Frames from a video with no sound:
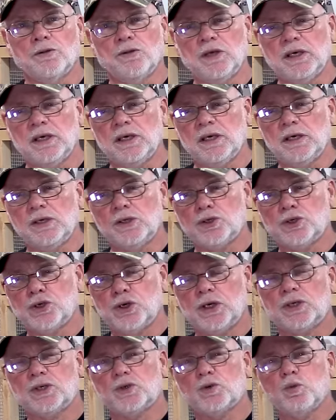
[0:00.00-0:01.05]
the
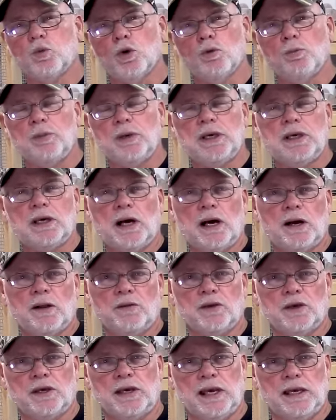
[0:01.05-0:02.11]
chicks will be
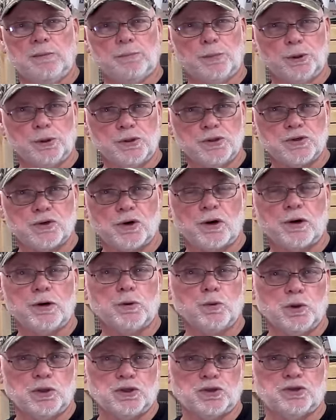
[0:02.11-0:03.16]
on the game bird starter,
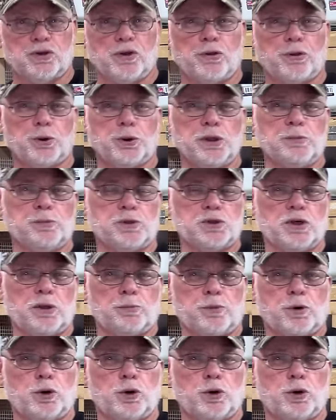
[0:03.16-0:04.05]
which is the thirty percent